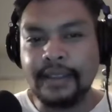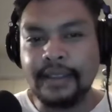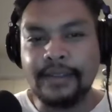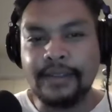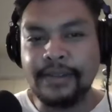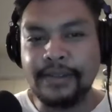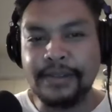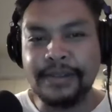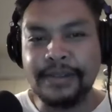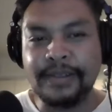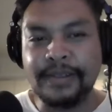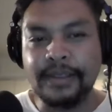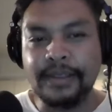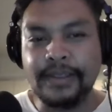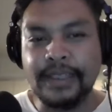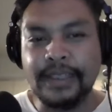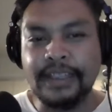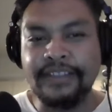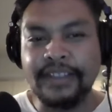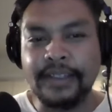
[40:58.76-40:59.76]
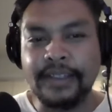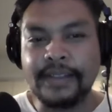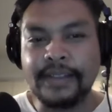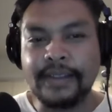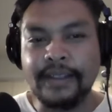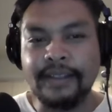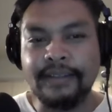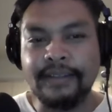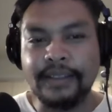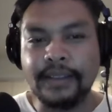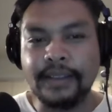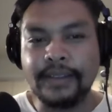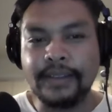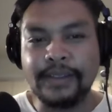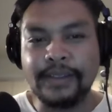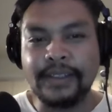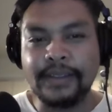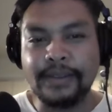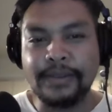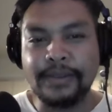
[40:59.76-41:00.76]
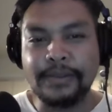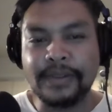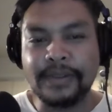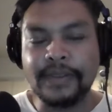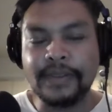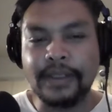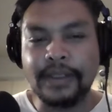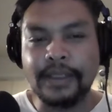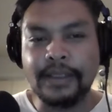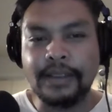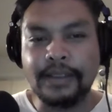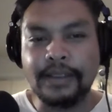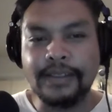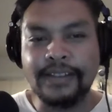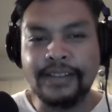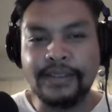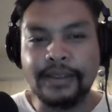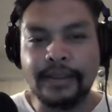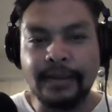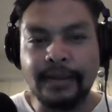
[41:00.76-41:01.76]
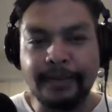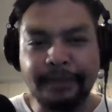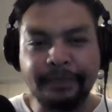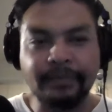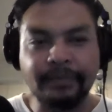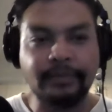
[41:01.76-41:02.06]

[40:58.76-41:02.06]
and you're leaving the server, so I don't know what's going on anyway.